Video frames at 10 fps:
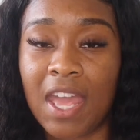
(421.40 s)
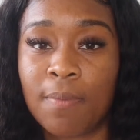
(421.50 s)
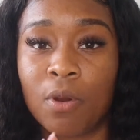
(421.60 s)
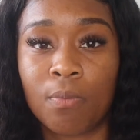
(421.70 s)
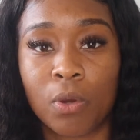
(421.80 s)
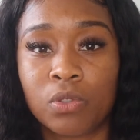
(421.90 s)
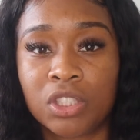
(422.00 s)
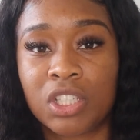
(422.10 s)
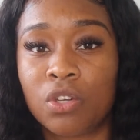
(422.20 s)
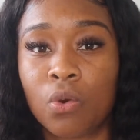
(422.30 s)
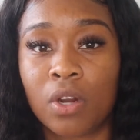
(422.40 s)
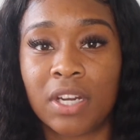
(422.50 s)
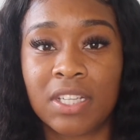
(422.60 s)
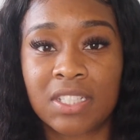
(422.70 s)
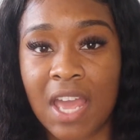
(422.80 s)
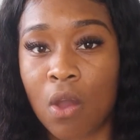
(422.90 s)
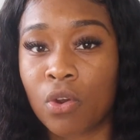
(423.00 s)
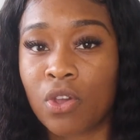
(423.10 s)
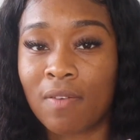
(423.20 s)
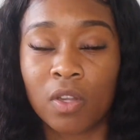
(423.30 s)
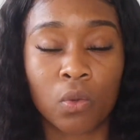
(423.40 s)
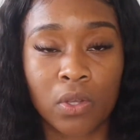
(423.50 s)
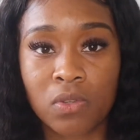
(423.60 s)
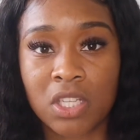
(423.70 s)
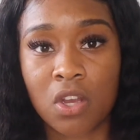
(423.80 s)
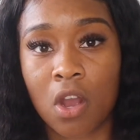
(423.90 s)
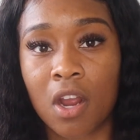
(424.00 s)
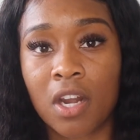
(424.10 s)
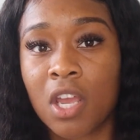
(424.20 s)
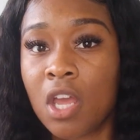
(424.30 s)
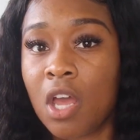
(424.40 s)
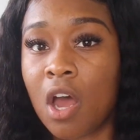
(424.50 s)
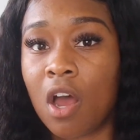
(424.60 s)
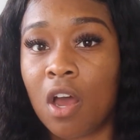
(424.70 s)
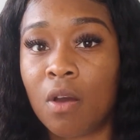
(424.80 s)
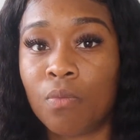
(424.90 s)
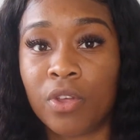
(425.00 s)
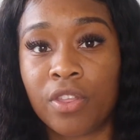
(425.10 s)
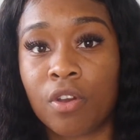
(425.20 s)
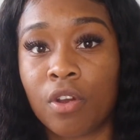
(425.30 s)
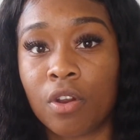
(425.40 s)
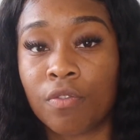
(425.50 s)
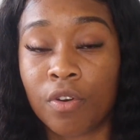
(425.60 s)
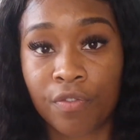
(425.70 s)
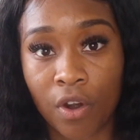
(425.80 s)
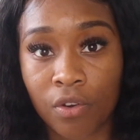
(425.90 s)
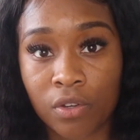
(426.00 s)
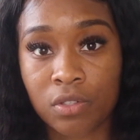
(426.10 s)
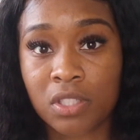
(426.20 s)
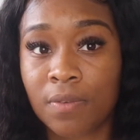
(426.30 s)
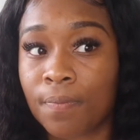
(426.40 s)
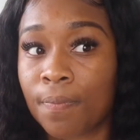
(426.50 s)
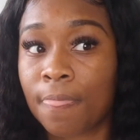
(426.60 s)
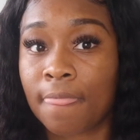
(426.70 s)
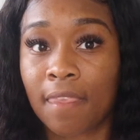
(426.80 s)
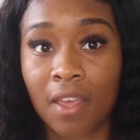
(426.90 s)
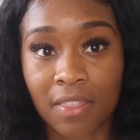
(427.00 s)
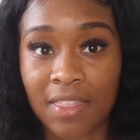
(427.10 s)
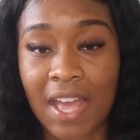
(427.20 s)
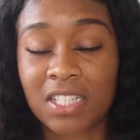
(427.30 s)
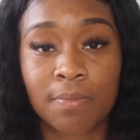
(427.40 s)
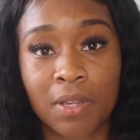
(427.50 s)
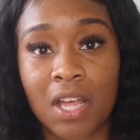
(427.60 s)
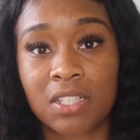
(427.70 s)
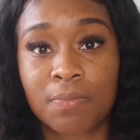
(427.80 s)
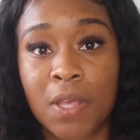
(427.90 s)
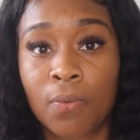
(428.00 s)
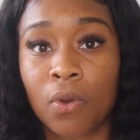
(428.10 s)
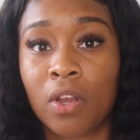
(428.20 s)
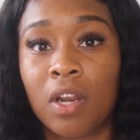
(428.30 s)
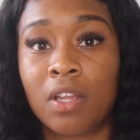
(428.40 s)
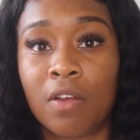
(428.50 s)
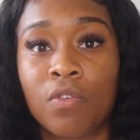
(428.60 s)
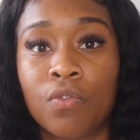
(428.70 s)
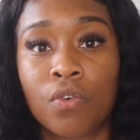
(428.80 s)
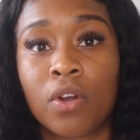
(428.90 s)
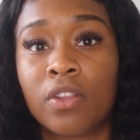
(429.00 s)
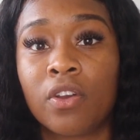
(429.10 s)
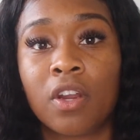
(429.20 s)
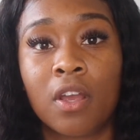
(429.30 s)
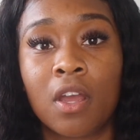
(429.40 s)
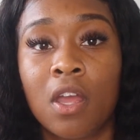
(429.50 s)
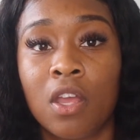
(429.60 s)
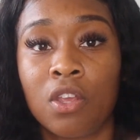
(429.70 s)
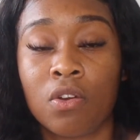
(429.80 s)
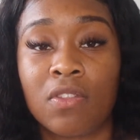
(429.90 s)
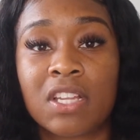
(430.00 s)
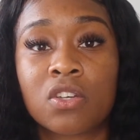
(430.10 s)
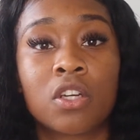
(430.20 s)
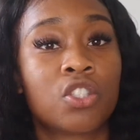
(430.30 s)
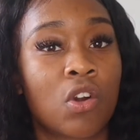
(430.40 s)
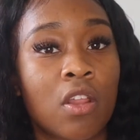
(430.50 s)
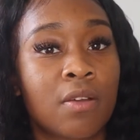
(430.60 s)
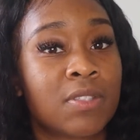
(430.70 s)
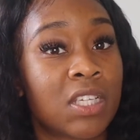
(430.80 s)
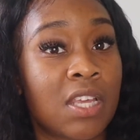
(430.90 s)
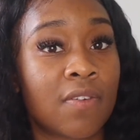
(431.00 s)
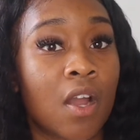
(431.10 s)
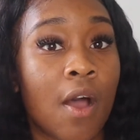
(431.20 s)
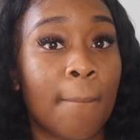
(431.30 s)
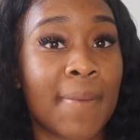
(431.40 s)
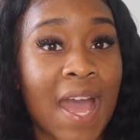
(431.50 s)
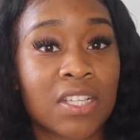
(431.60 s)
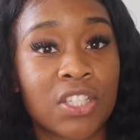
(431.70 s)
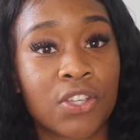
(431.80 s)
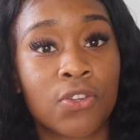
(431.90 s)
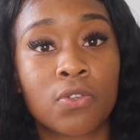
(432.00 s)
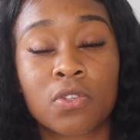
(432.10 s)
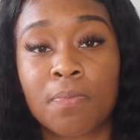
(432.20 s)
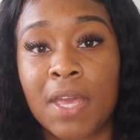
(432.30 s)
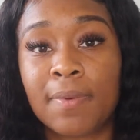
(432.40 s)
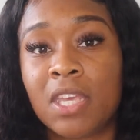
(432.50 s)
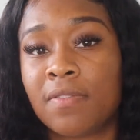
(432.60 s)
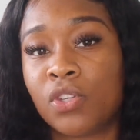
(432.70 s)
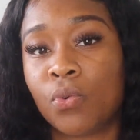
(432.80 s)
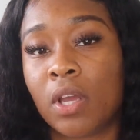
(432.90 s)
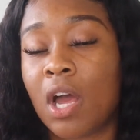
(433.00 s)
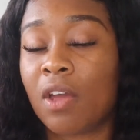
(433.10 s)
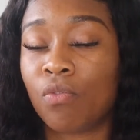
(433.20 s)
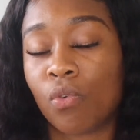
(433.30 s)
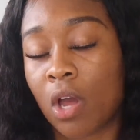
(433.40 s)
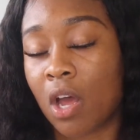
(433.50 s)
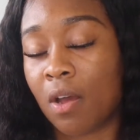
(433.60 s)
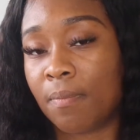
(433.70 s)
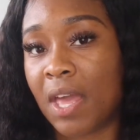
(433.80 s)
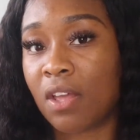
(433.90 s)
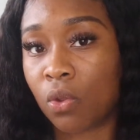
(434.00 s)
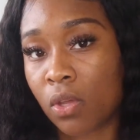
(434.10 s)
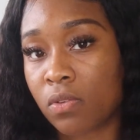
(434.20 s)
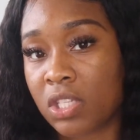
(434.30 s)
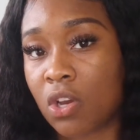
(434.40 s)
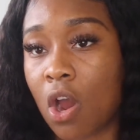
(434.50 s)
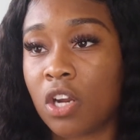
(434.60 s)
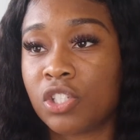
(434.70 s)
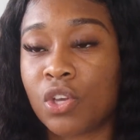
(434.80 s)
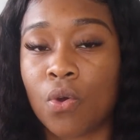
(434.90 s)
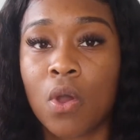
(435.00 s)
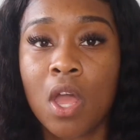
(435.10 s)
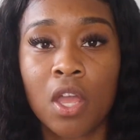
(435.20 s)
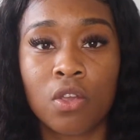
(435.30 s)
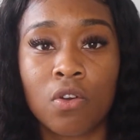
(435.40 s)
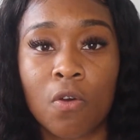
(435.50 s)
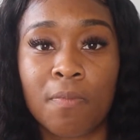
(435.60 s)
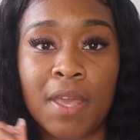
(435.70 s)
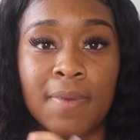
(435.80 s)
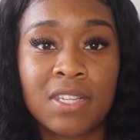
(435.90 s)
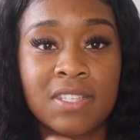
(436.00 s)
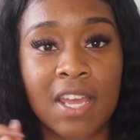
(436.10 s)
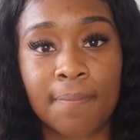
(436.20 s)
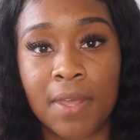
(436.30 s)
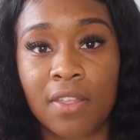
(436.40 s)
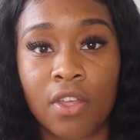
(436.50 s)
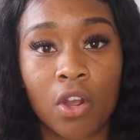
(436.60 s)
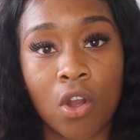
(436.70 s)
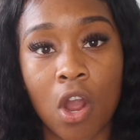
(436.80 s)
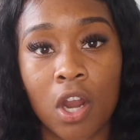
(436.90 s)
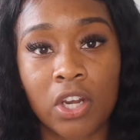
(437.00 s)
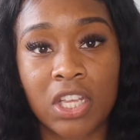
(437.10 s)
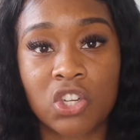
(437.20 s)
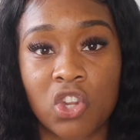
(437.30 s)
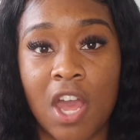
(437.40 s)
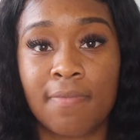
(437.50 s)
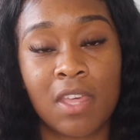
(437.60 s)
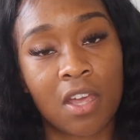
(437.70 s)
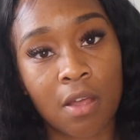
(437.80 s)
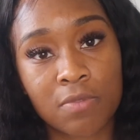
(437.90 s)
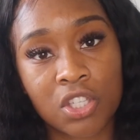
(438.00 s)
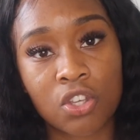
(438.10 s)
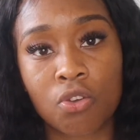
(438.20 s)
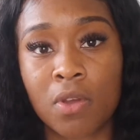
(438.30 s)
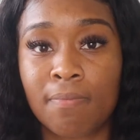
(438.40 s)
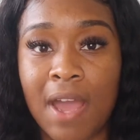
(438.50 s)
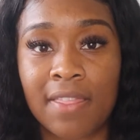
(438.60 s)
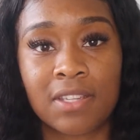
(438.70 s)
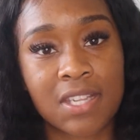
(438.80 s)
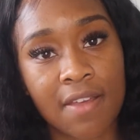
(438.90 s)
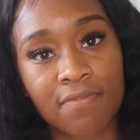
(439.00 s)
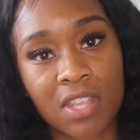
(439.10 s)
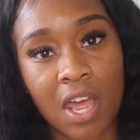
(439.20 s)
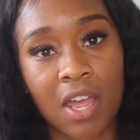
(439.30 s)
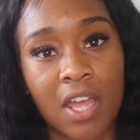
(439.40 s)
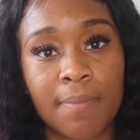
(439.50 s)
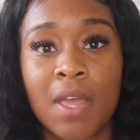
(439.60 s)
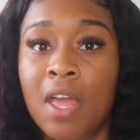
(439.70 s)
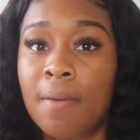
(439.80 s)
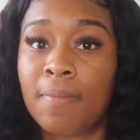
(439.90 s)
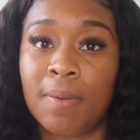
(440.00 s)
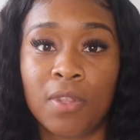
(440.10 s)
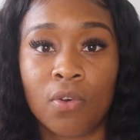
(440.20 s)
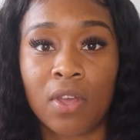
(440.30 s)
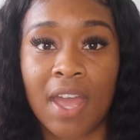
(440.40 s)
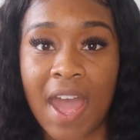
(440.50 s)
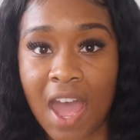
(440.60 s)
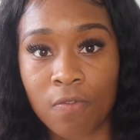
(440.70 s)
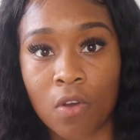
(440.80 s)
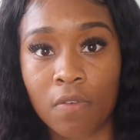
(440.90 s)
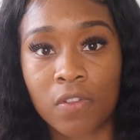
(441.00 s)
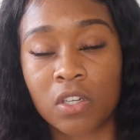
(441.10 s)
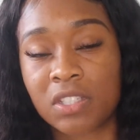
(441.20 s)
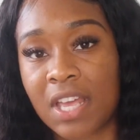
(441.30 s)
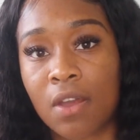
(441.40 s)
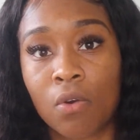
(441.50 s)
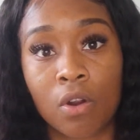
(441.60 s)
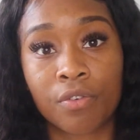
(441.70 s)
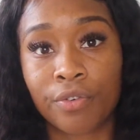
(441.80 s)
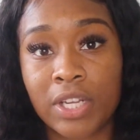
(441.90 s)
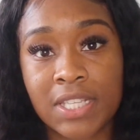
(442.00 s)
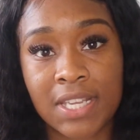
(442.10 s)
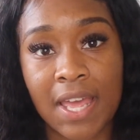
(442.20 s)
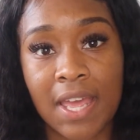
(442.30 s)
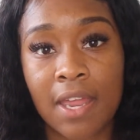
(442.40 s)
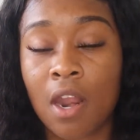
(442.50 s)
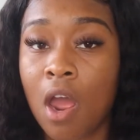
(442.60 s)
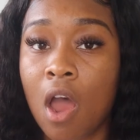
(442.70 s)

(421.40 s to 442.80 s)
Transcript: a promotion or a discount, or you have a loyalty card with your referrals, that's a plus. People are gonna love you for it. They're gonna, you know, that's gonna draw them to even come back to you. So maybe even doing a loyalty card. So, you know, maybe stamping their card each time they come to you, and by the 10th time, maybe they'll get half off their set or a free set.